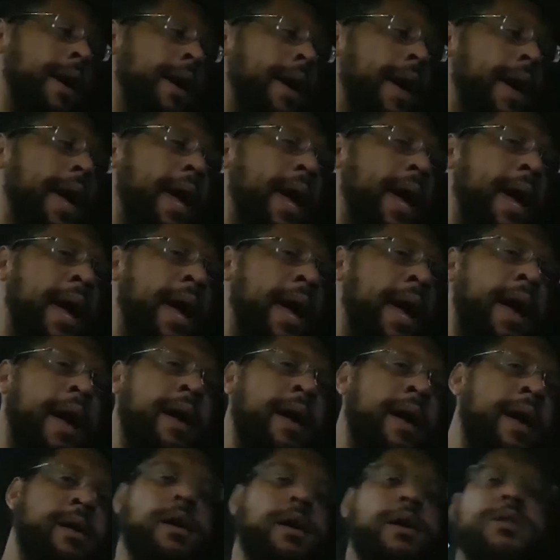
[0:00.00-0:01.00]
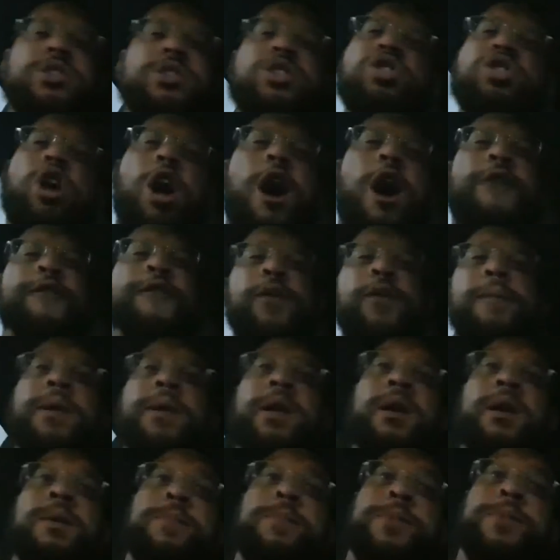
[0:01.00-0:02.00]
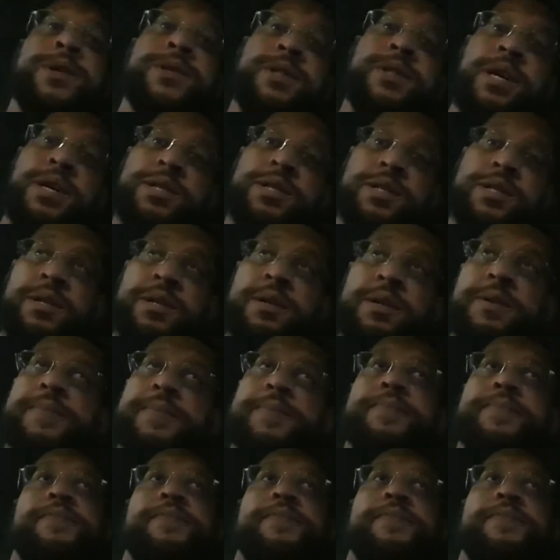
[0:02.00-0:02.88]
and she offered me a position.